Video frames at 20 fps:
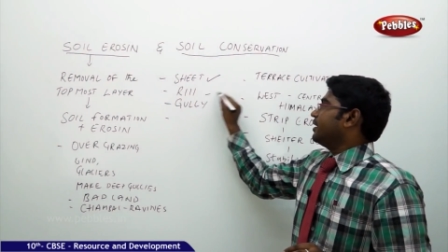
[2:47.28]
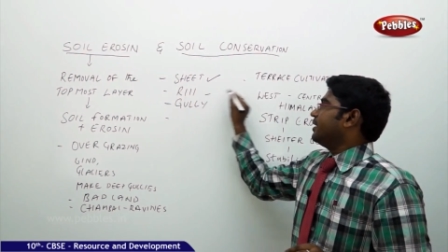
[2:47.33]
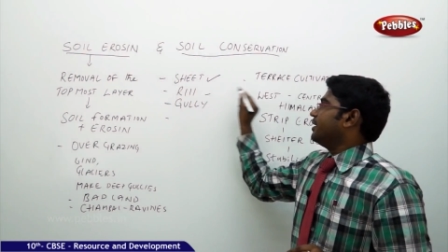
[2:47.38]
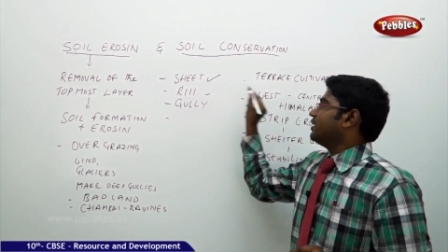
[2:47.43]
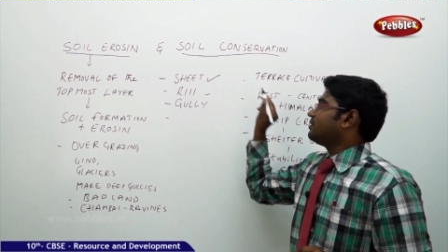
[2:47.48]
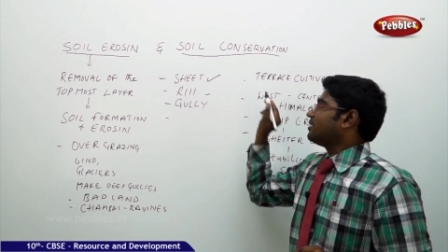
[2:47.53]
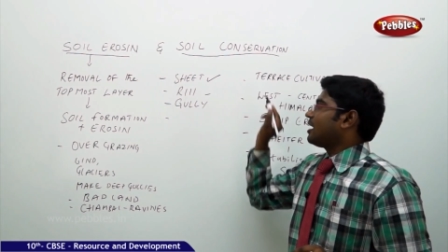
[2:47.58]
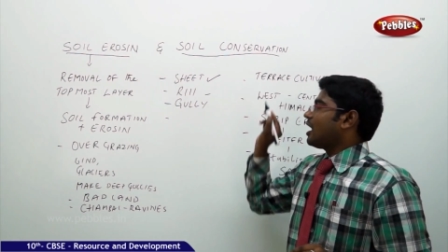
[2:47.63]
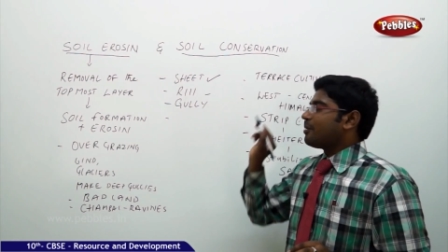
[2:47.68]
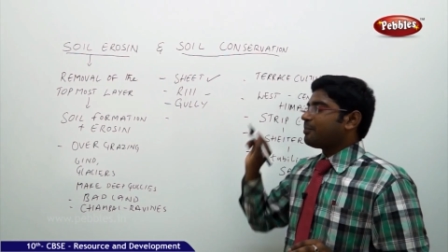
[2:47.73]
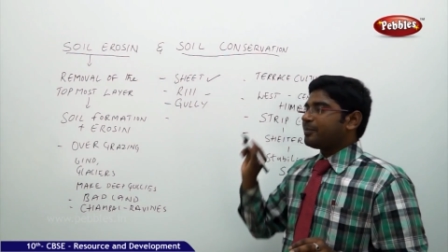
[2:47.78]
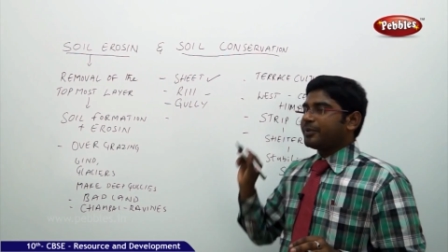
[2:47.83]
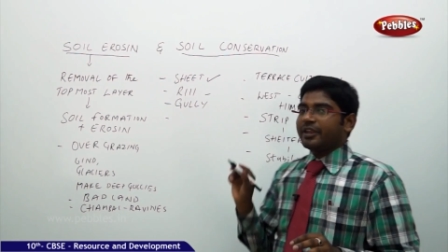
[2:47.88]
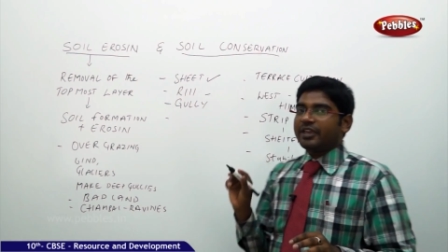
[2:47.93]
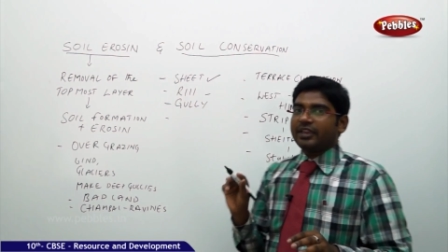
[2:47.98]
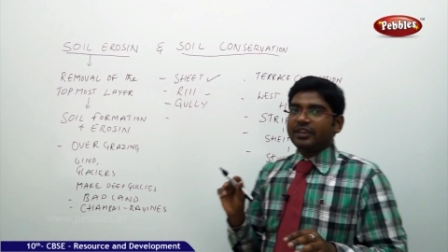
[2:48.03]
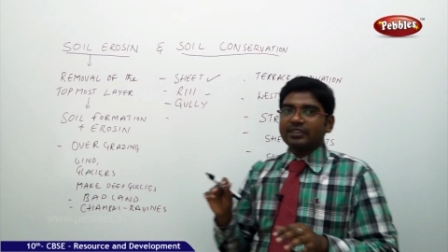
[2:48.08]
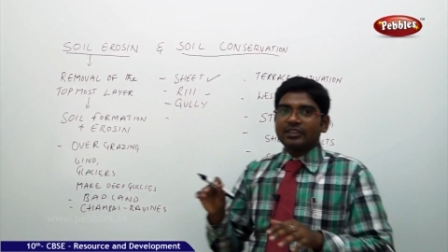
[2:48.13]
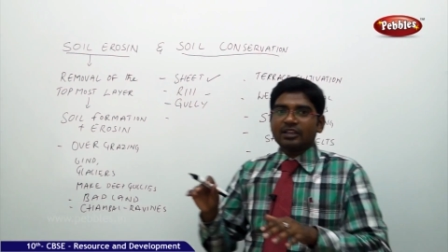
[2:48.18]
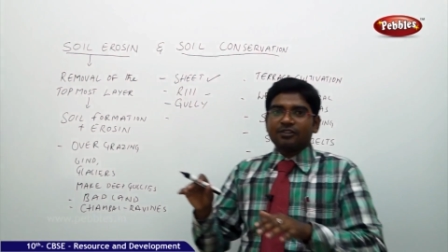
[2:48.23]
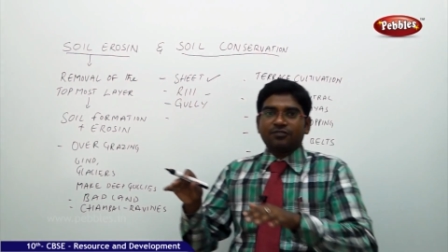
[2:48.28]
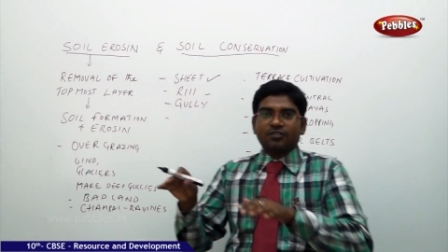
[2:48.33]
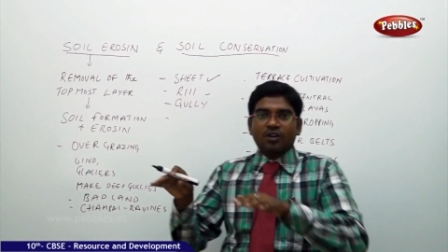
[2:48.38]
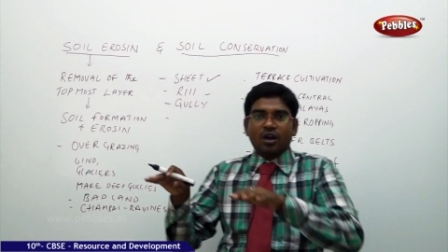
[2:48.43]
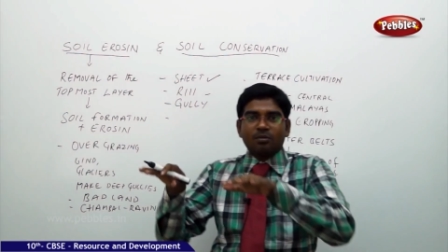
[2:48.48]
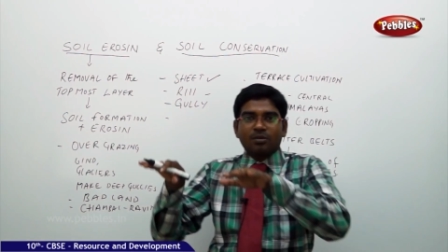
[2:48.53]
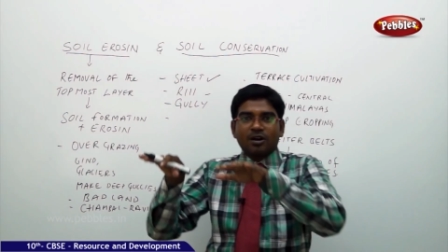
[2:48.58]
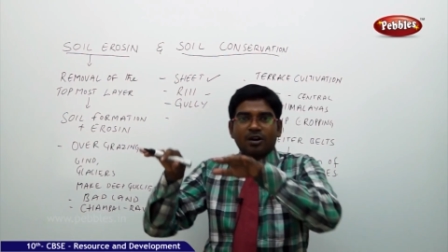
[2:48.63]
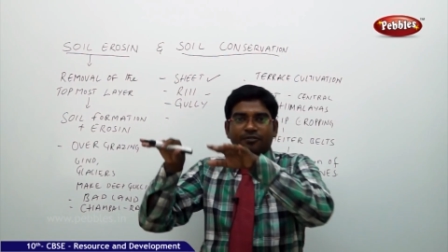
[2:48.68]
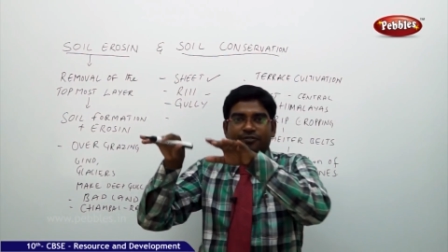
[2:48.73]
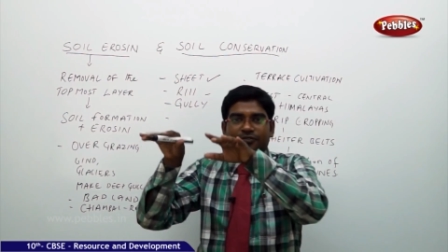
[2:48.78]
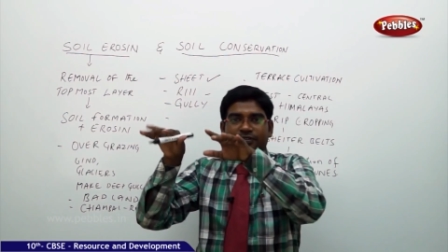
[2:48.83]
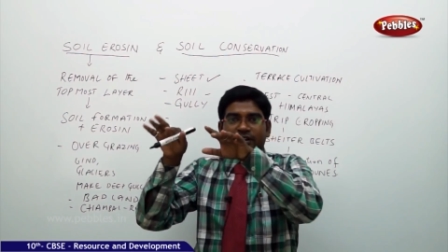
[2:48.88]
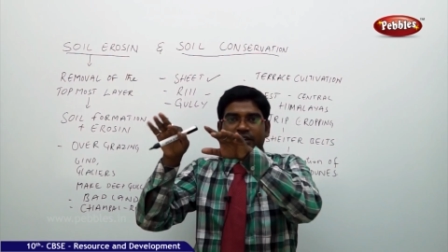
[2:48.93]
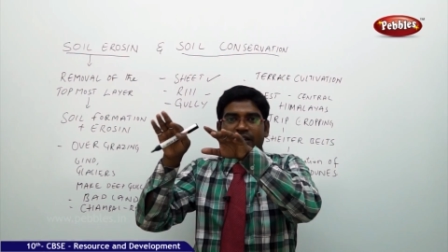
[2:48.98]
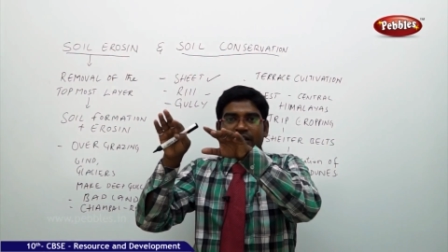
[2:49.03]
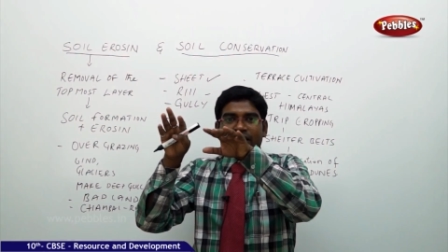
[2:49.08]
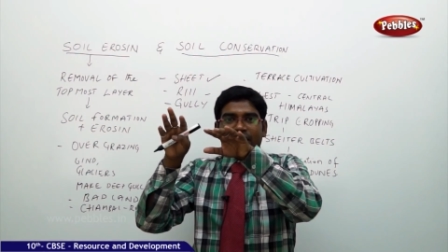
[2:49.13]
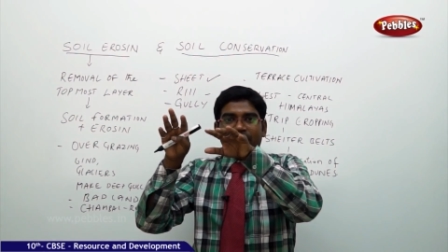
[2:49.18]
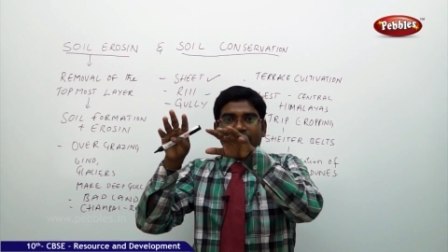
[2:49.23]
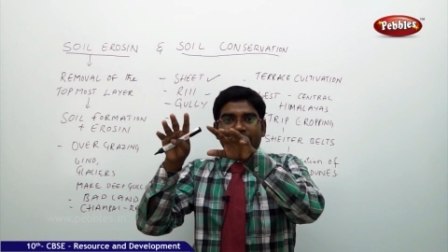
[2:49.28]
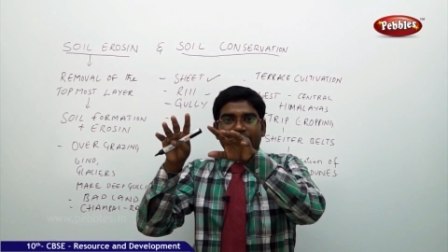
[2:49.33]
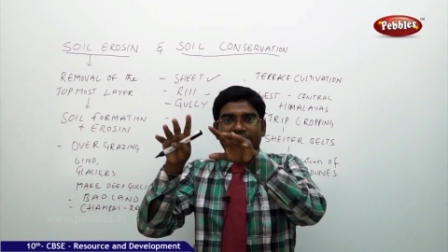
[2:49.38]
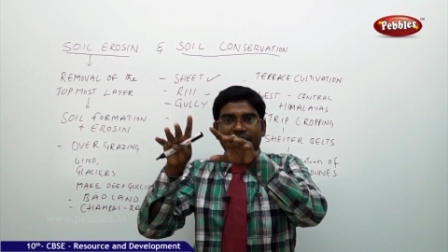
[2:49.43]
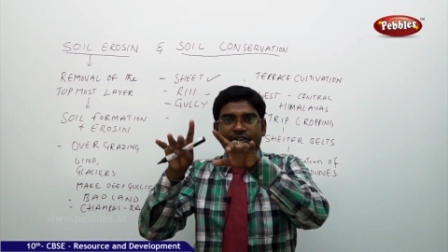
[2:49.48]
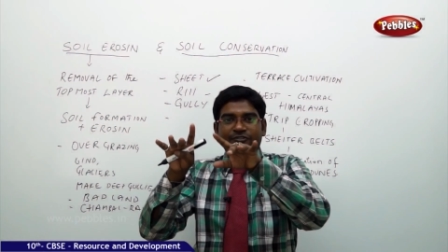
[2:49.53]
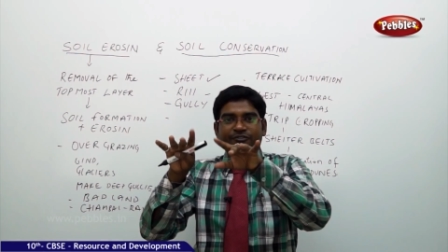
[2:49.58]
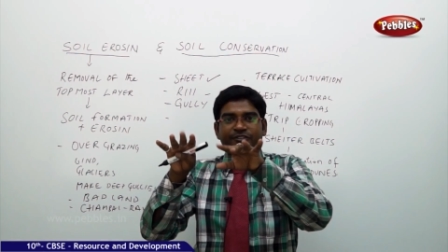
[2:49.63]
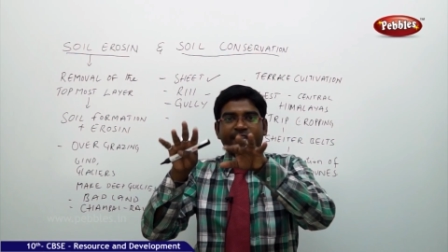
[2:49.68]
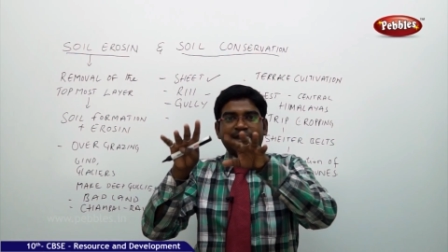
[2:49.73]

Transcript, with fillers: it is happening in the form of like